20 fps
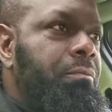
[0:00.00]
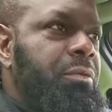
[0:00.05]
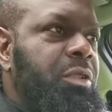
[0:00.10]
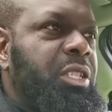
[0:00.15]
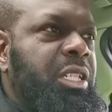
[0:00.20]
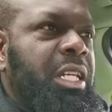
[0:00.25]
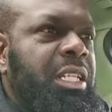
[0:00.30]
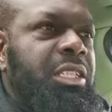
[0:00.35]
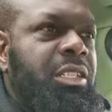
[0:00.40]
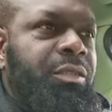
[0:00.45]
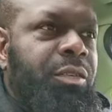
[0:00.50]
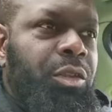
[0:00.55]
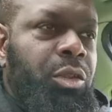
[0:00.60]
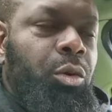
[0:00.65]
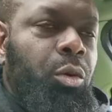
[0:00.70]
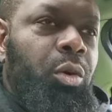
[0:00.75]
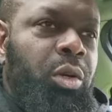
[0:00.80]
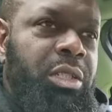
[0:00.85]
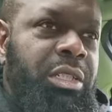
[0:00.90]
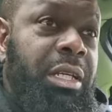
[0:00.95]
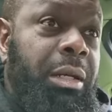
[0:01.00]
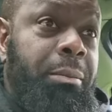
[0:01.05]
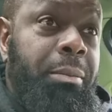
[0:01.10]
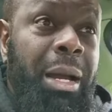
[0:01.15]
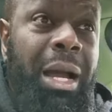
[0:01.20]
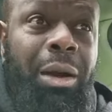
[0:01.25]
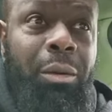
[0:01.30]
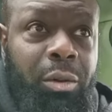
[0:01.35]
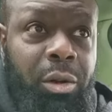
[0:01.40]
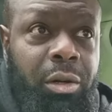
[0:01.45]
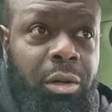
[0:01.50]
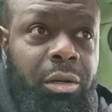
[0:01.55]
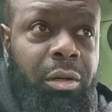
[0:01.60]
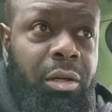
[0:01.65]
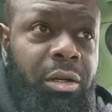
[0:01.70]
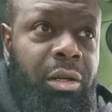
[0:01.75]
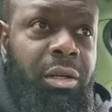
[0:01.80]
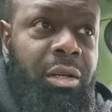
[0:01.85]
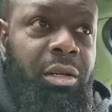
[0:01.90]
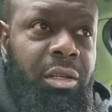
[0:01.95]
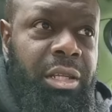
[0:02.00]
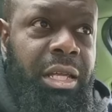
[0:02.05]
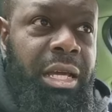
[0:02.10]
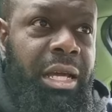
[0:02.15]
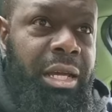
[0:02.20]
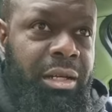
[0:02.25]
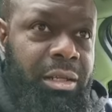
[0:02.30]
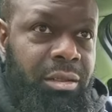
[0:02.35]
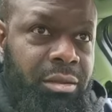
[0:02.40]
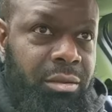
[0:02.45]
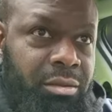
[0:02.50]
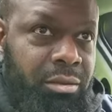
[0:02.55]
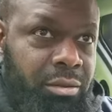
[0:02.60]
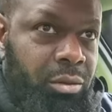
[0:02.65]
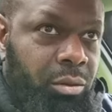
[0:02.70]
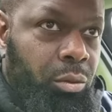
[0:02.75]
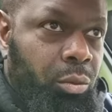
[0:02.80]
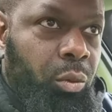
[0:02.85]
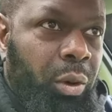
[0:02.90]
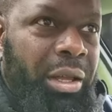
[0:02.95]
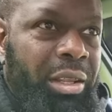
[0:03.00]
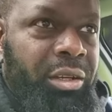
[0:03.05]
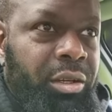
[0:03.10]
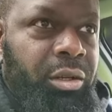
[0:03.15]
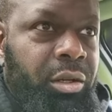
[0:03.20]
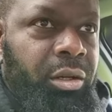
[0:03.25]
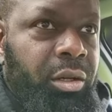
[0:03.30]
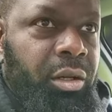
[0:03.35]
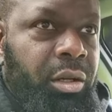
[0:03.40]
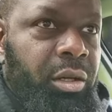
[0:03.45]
sense of authority and power that whether